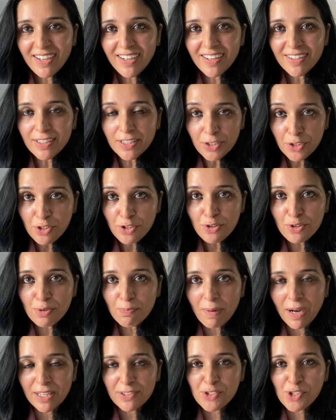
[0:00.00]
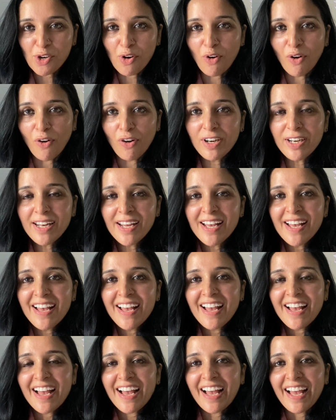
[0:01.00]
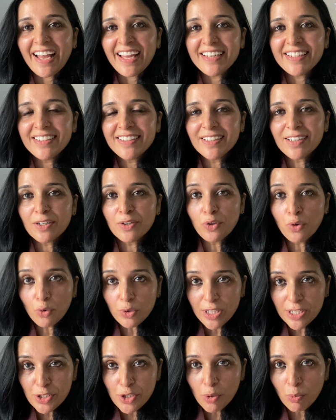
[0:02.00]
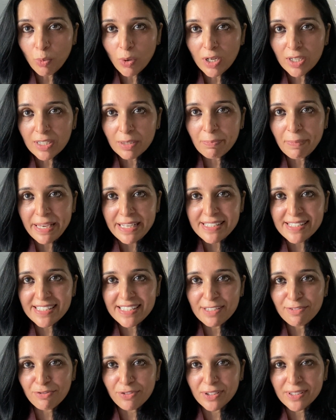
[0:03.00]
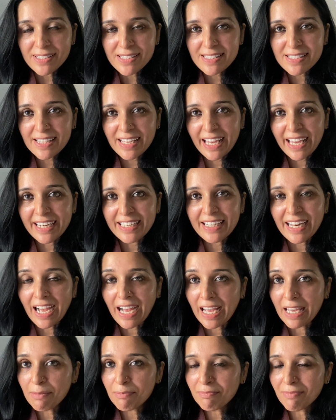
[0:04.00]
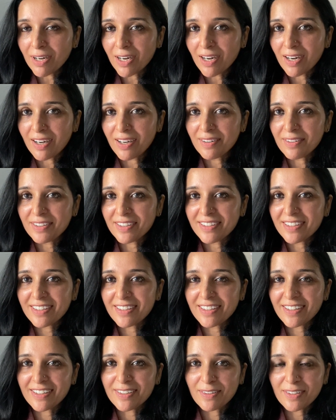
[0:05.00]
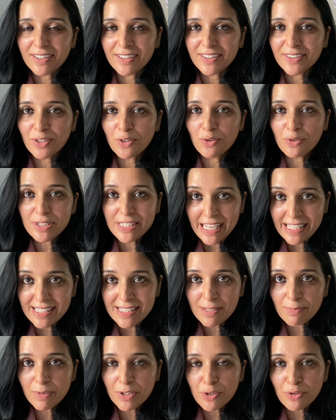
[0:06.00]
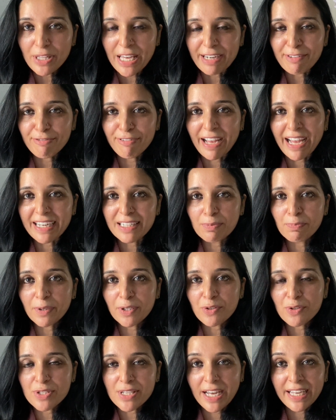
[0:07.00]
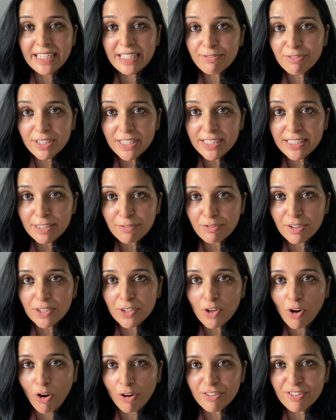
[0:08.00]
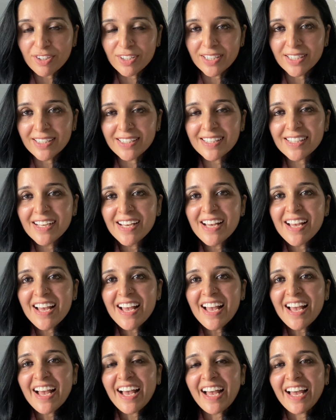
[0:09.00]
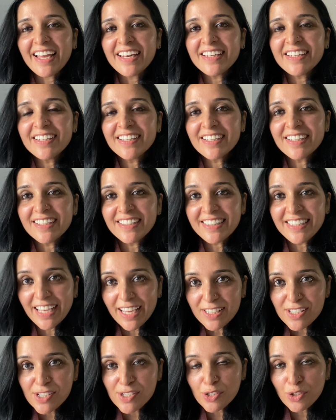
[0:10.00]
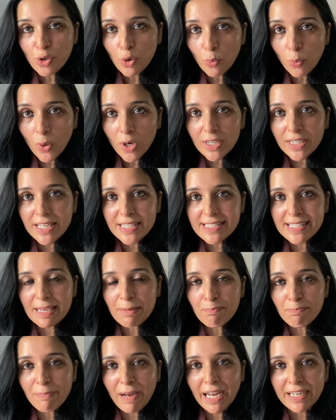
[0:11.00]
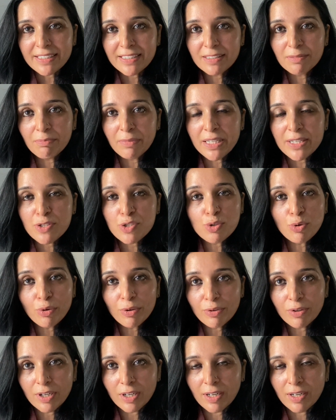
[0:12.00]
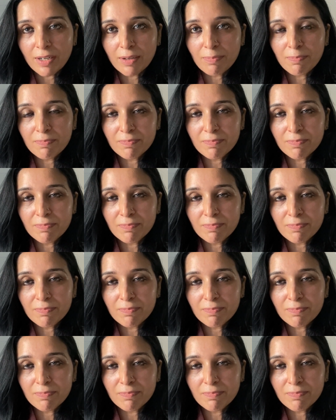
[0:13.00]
continue to march on and know that your work makes a difference. And I'm testament to that fact, because I live in a different continent, and yet your work has impacted me so